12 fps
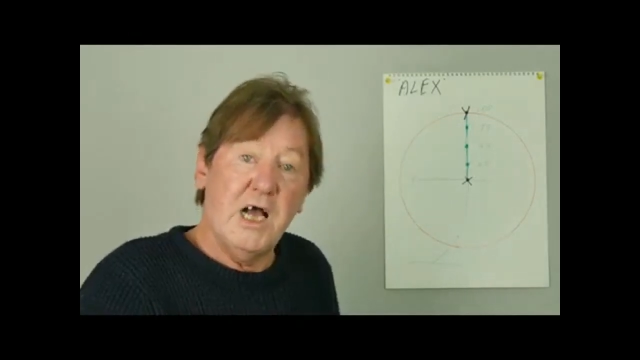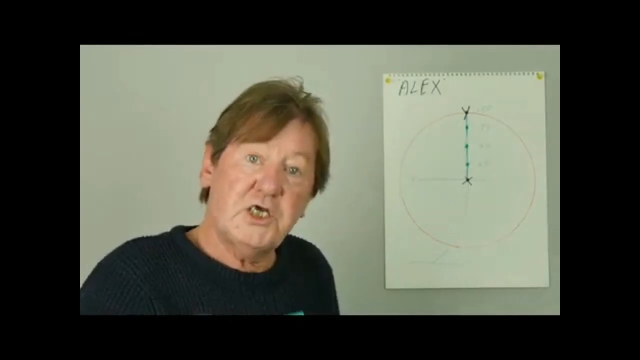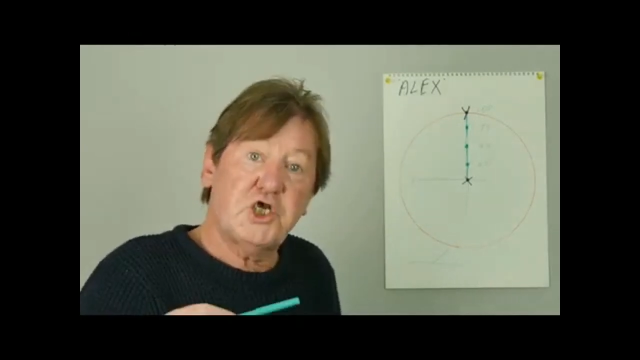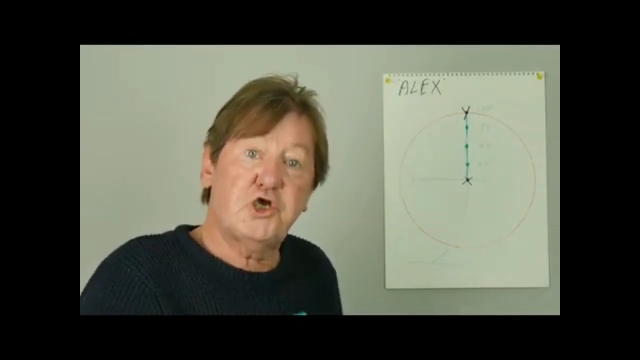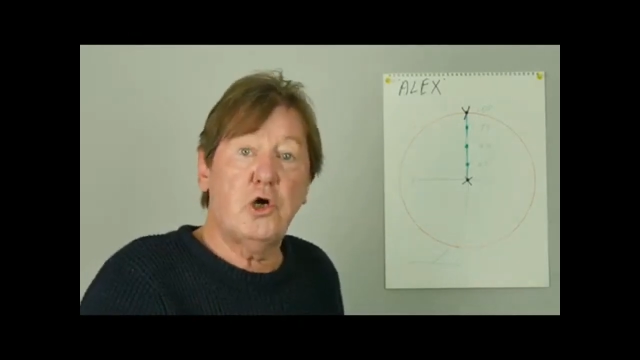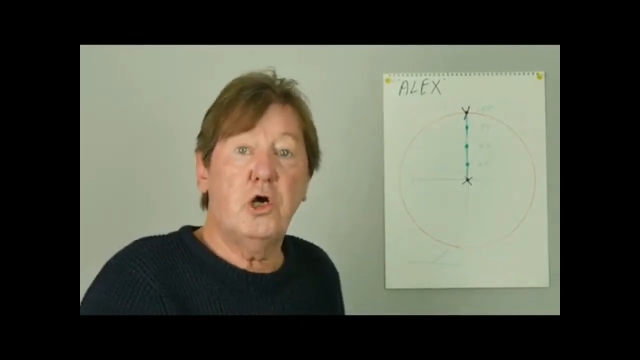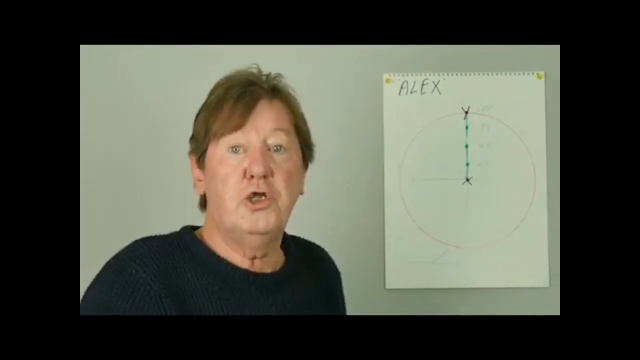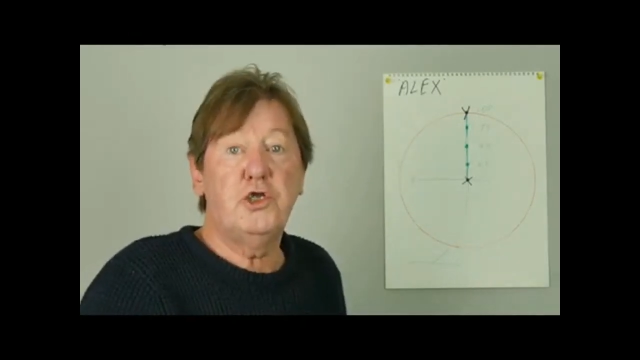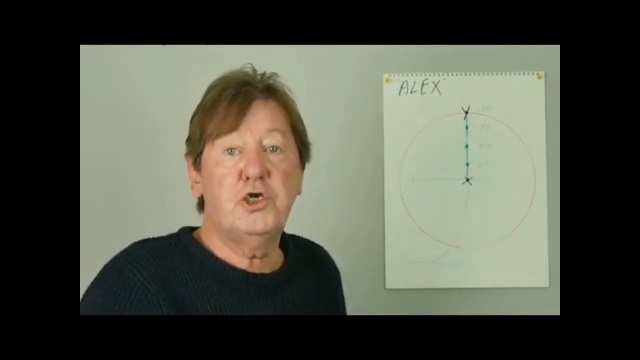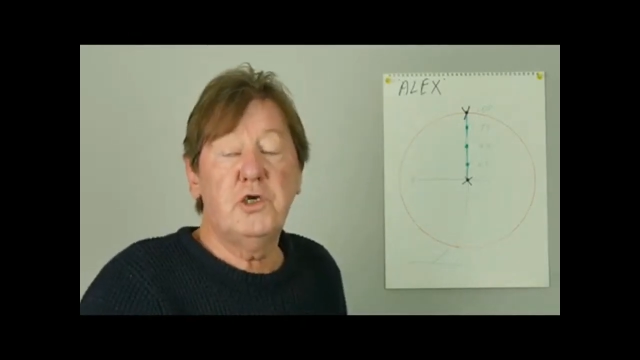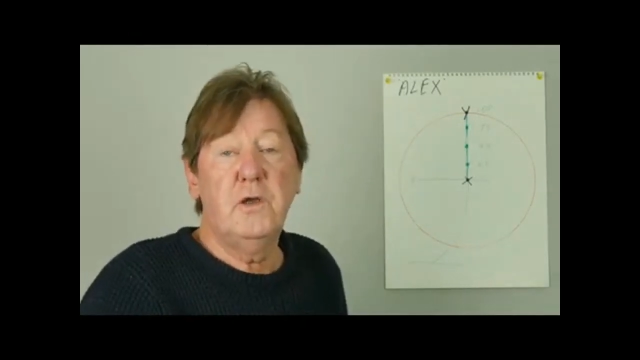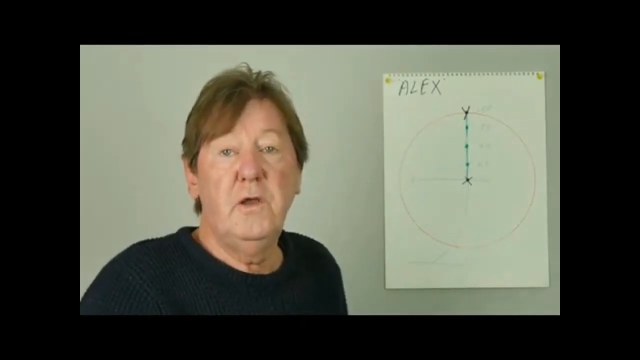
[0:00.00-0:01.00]
As
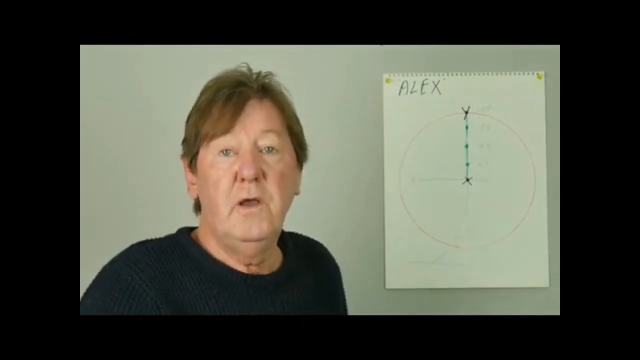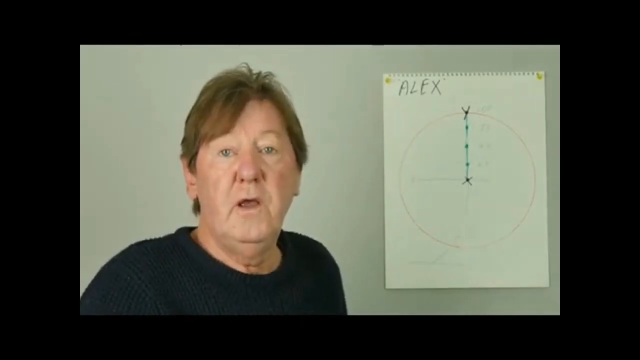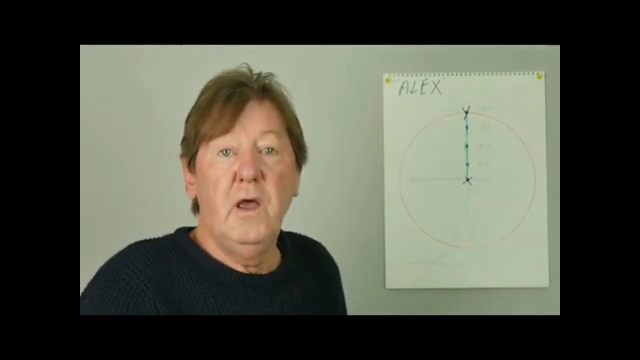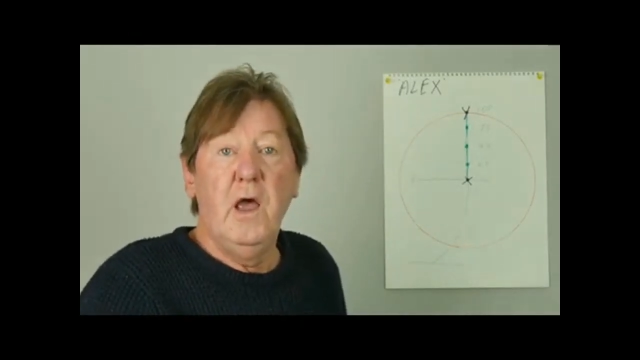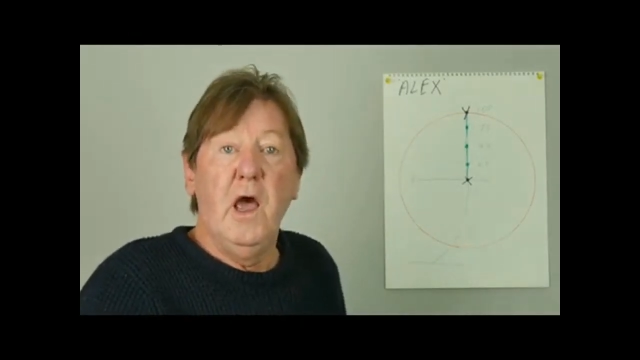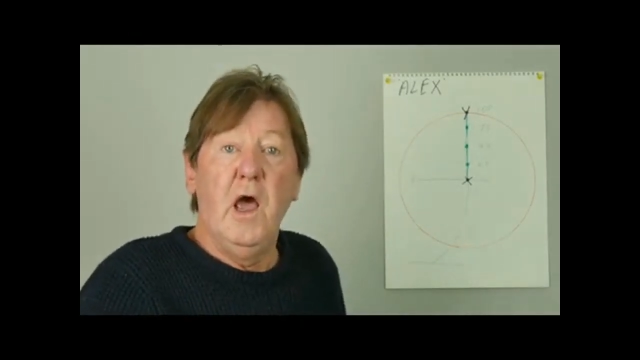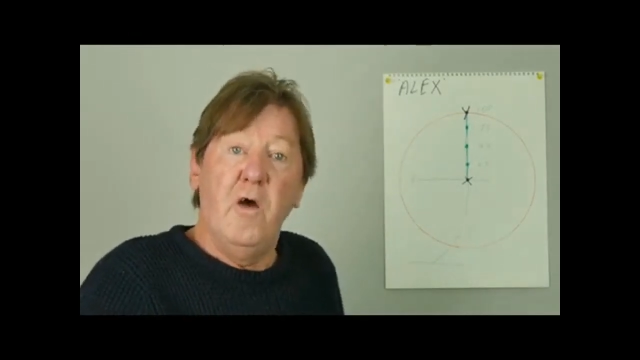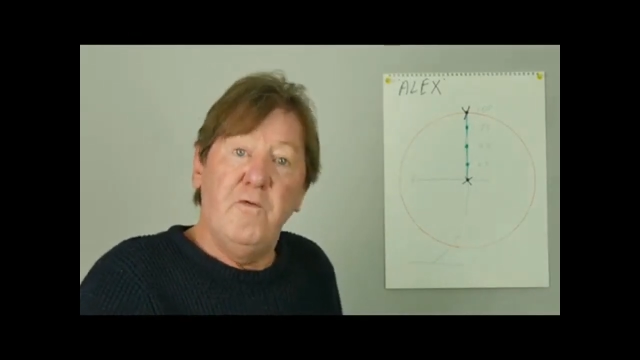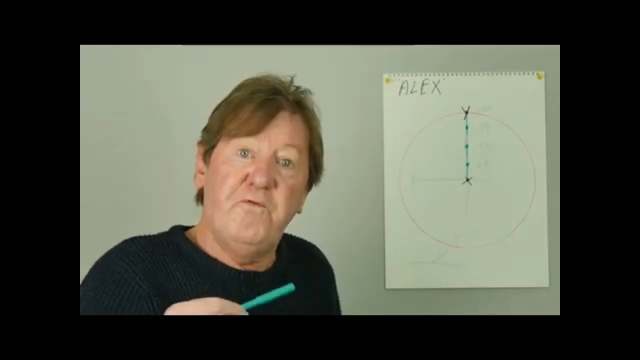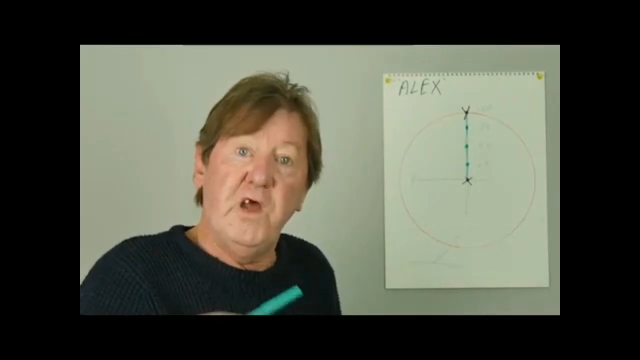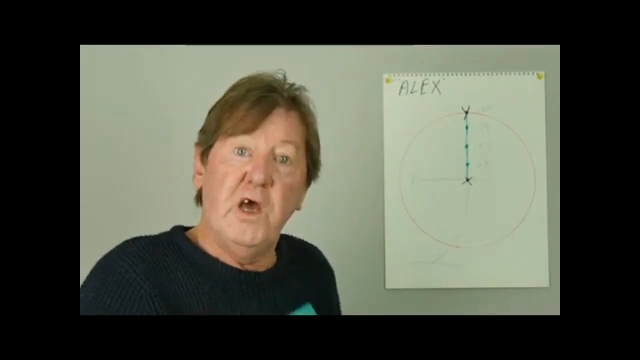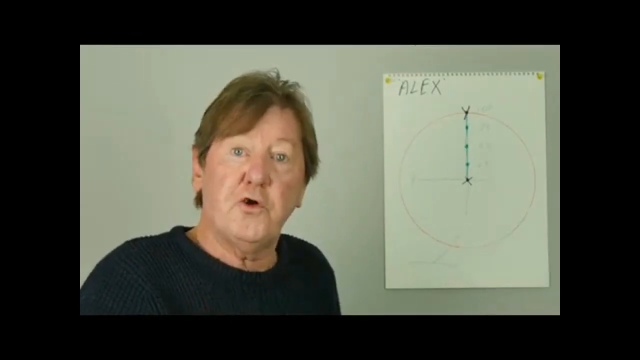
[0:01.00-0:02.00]
such,
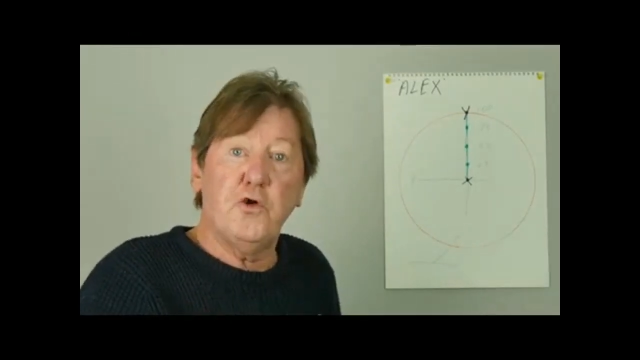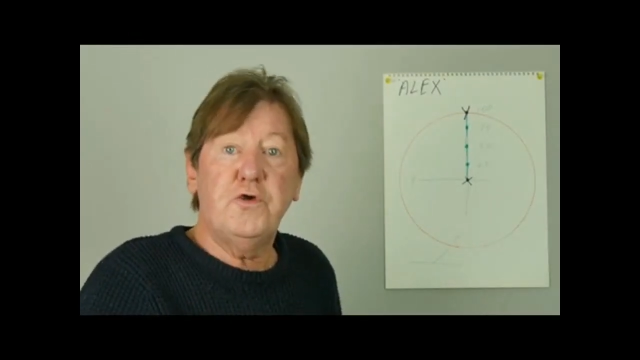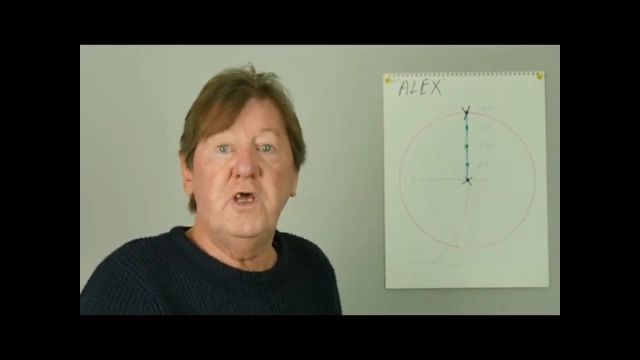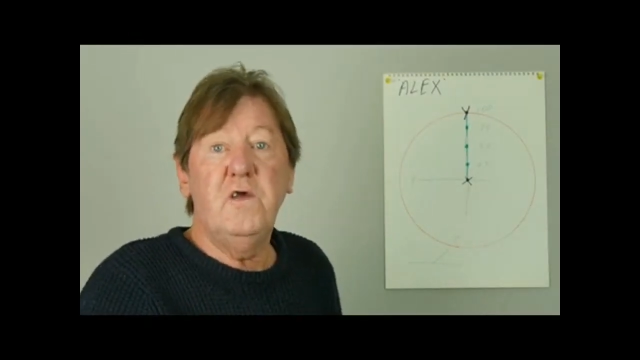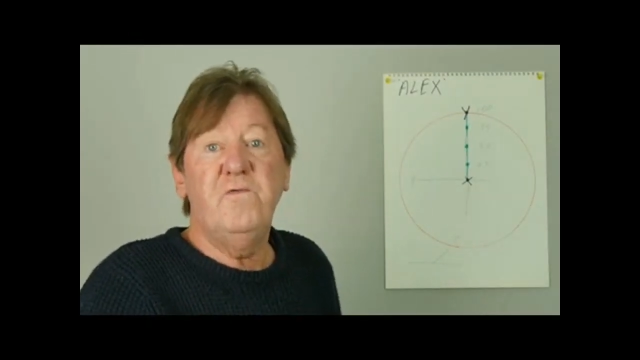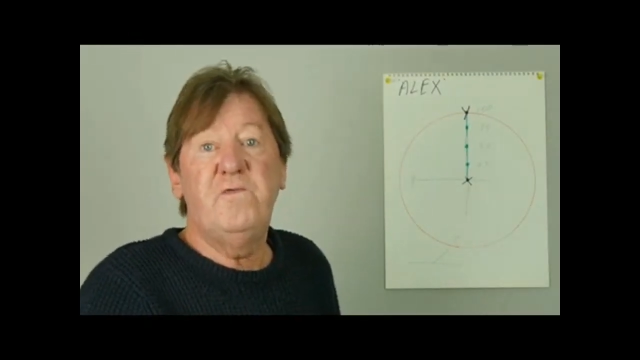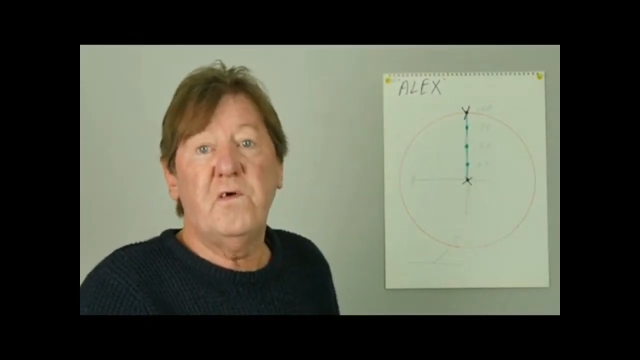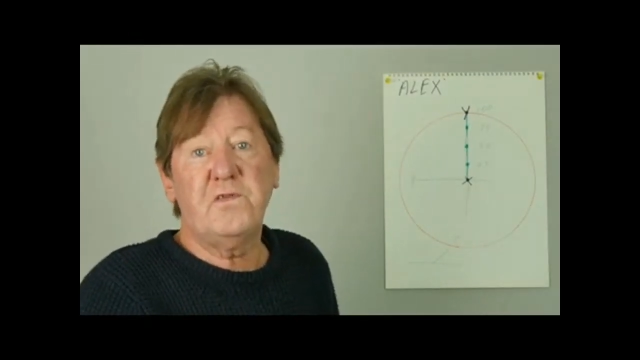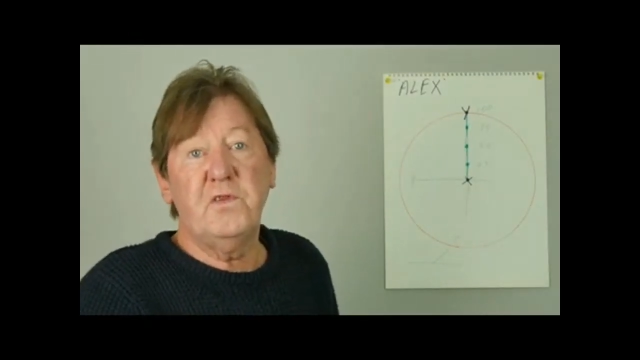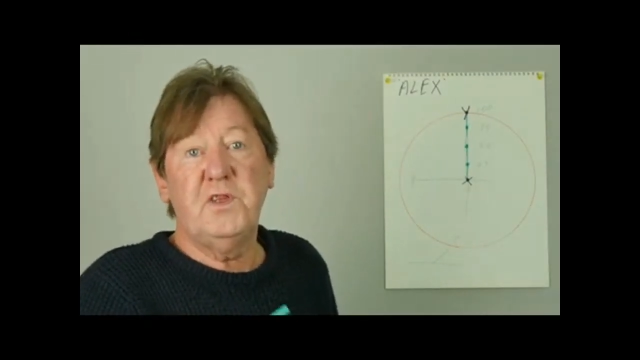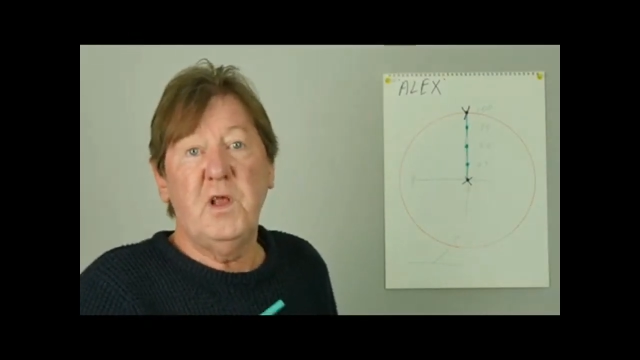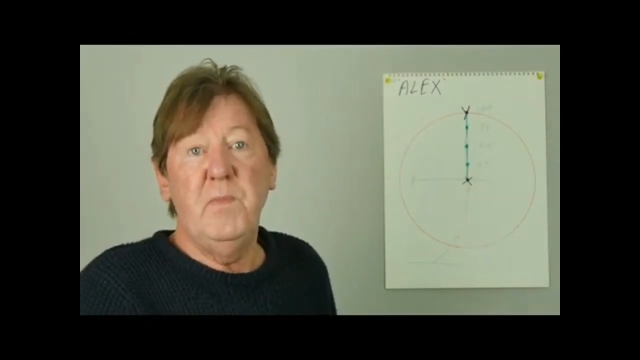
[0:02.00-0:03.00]
if we are looking
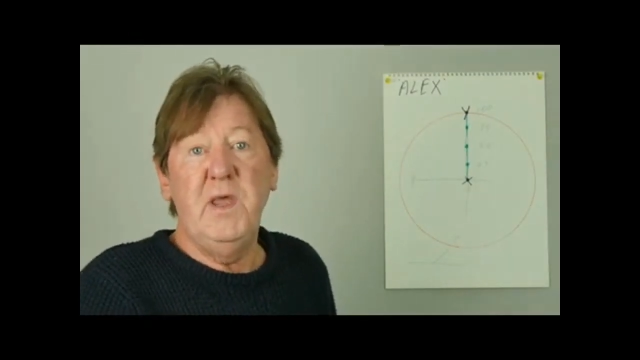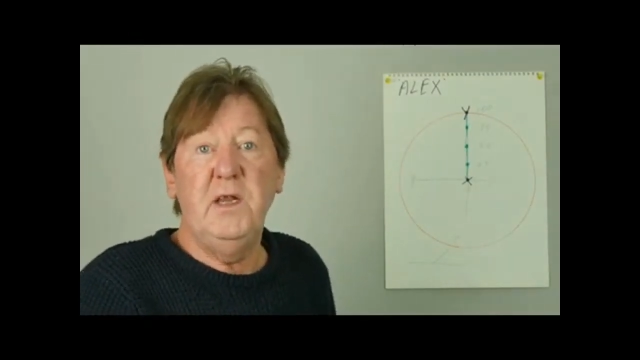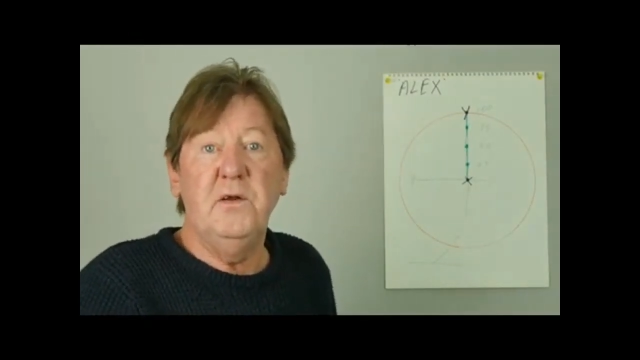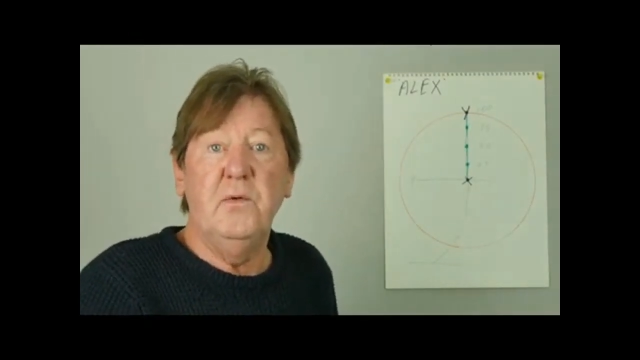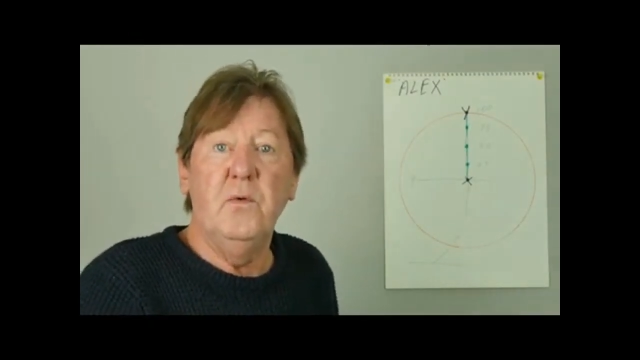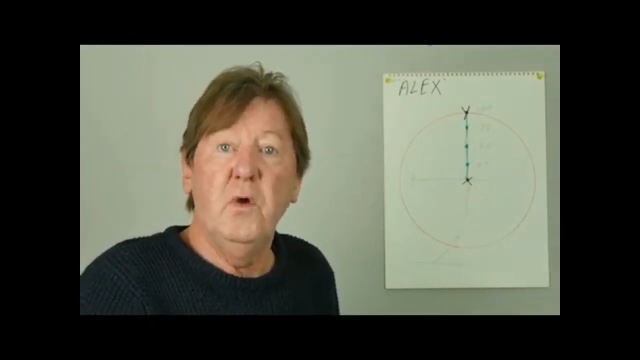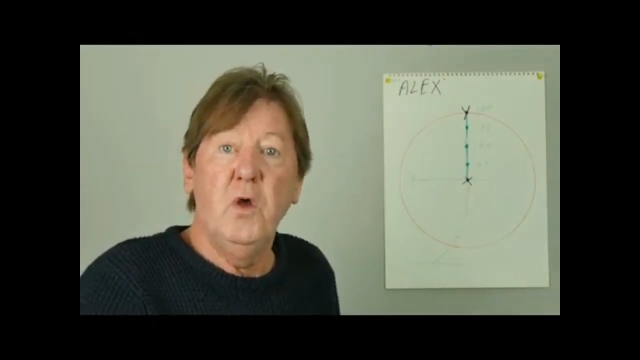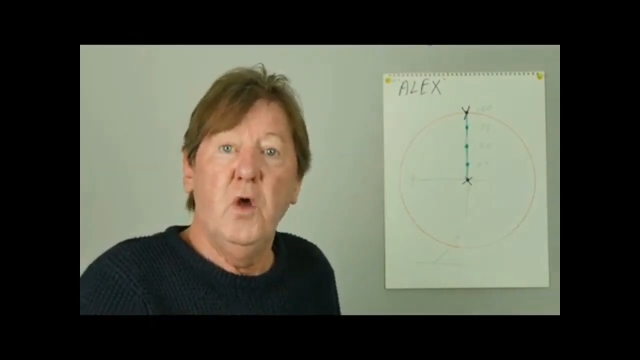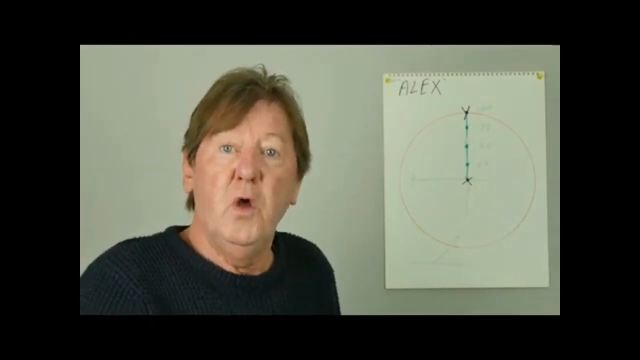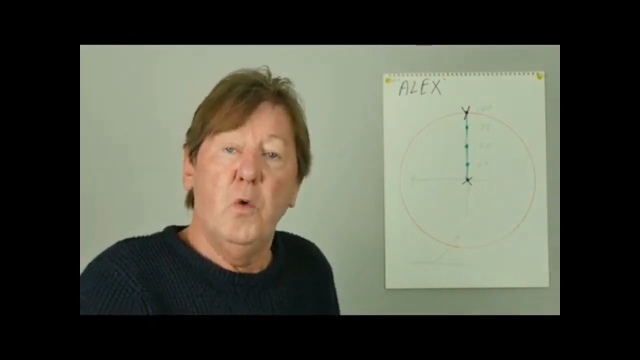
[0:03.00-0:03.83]
for the domain